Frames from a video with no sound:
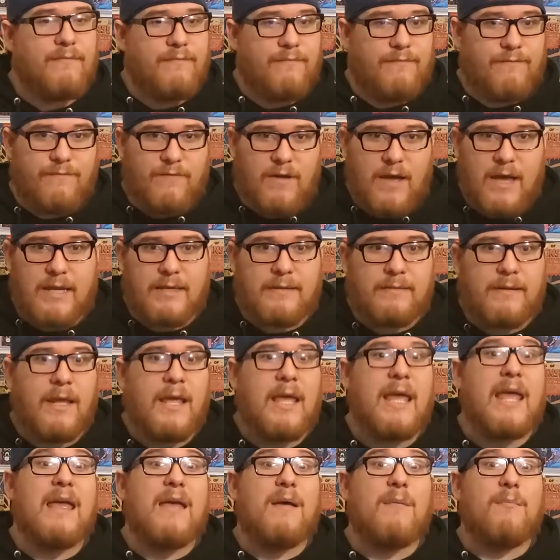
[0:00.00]
Fine.
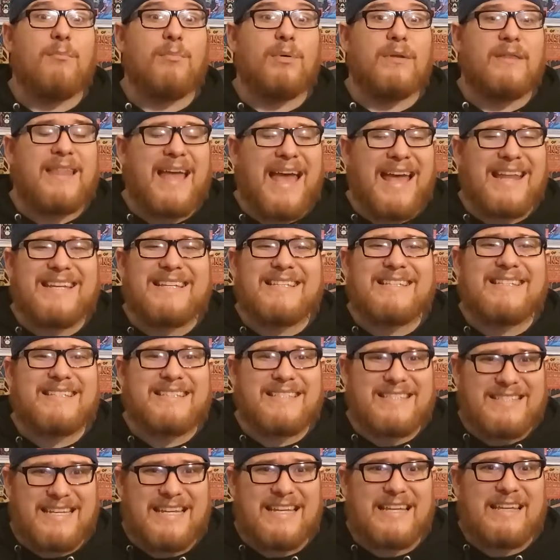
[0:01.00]
But that is
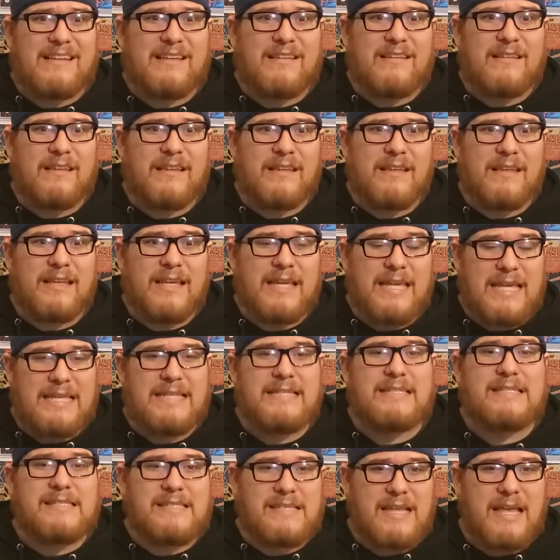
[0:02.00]
still
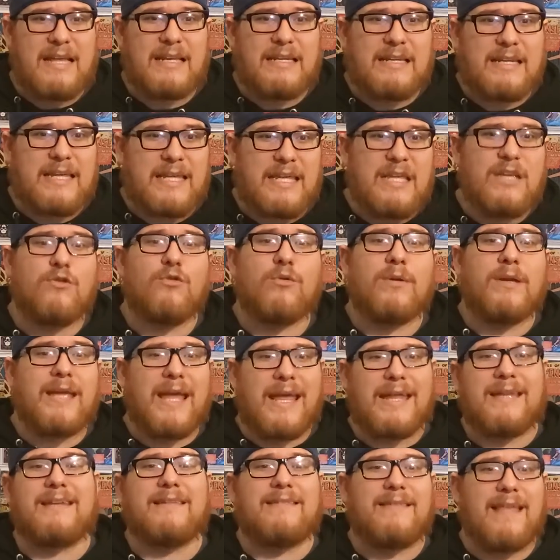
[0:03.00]
his son. He
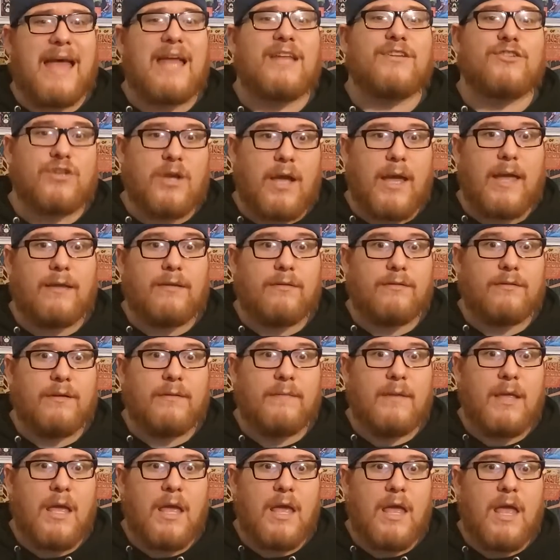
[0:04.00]
created that child.
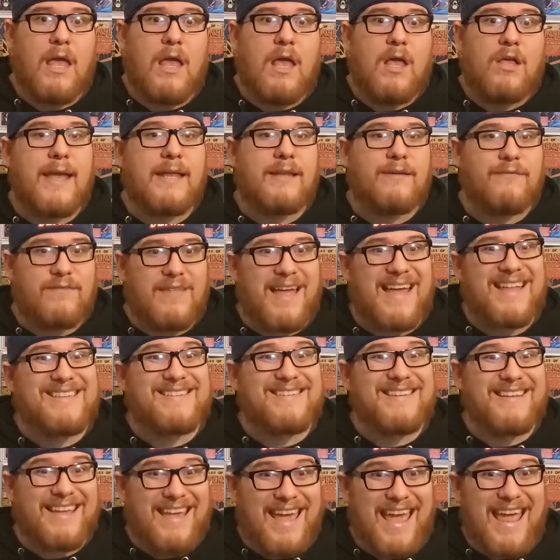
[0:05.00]
And if that's
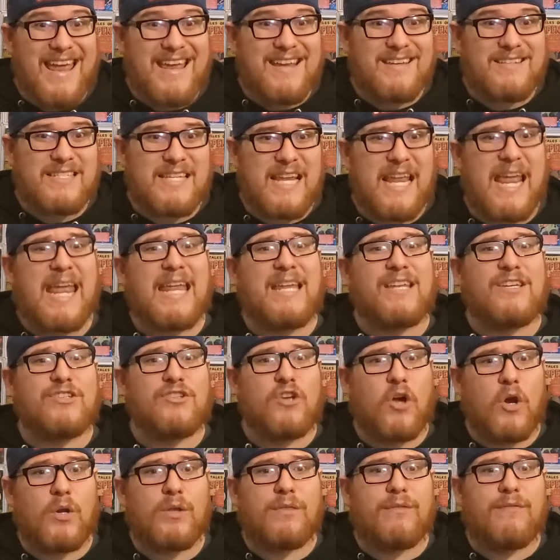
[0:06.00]
the case, and
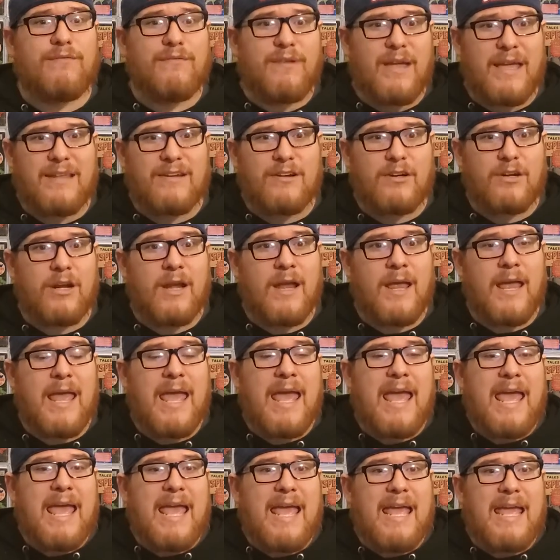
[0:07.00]
Darth Vader
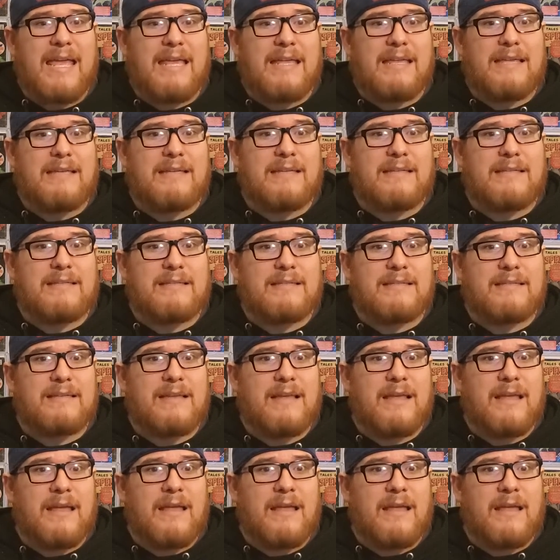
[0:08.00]
is